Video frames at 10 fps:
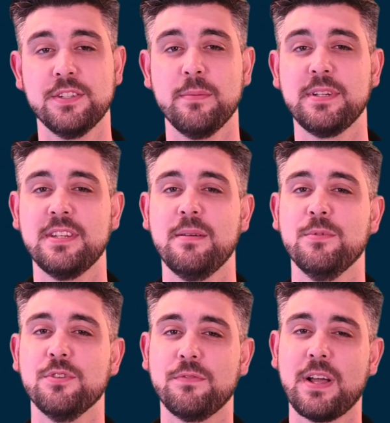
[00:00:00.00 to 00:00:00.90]
Some
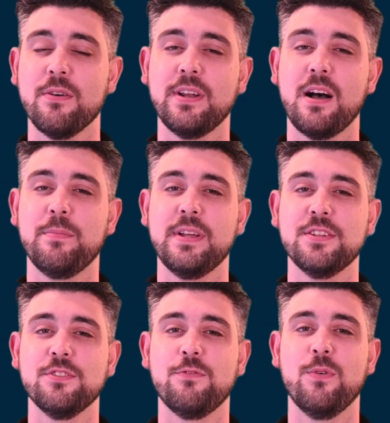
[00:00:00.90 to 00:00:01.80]
examples of current
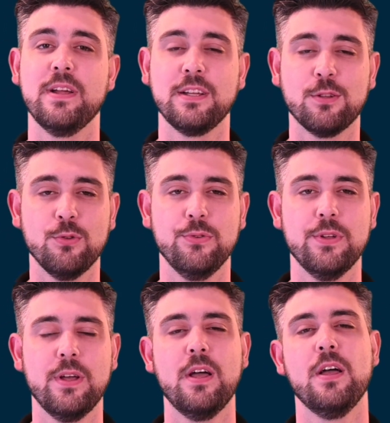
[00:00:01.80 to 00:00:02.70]
RPA software
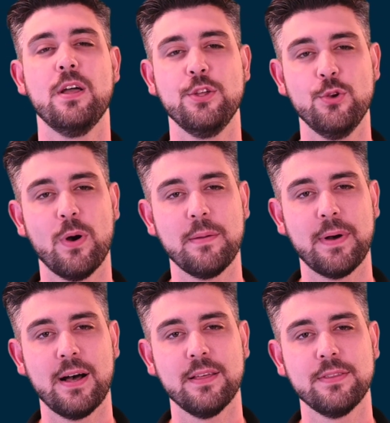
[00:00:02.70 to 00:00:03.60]
include
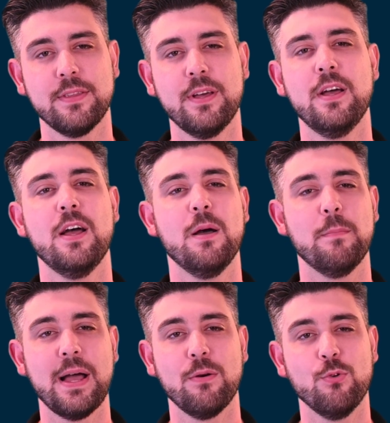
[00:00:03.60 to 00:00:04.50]
UiPath,
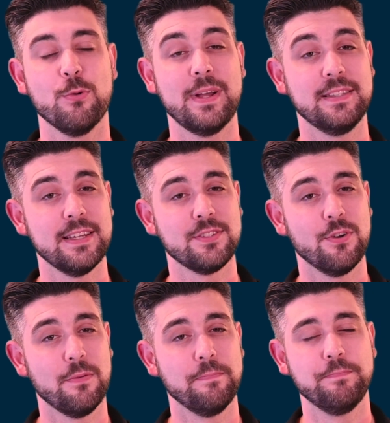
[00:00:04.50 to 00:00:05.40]
Power Automate
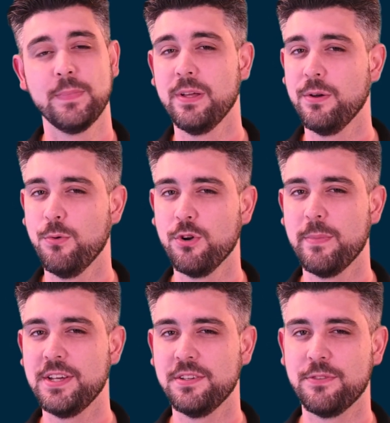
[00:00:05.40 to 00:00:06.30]
Desktop,
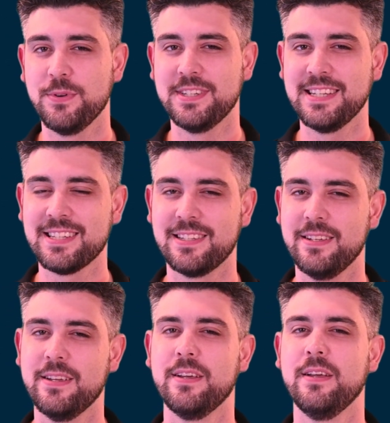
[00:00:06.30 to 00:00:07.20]
Automation
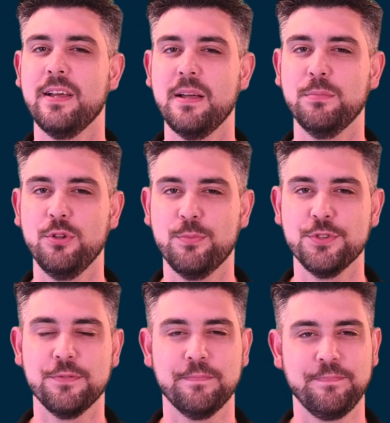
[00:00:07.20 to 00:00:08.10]
360, and Blue
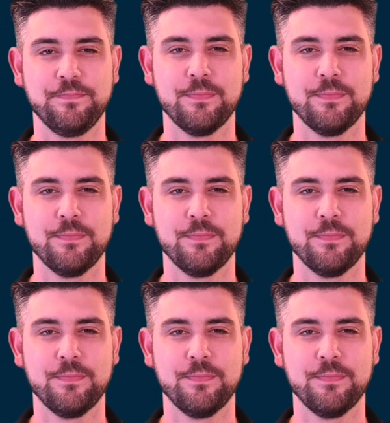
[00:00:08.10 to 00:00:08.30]
Prism.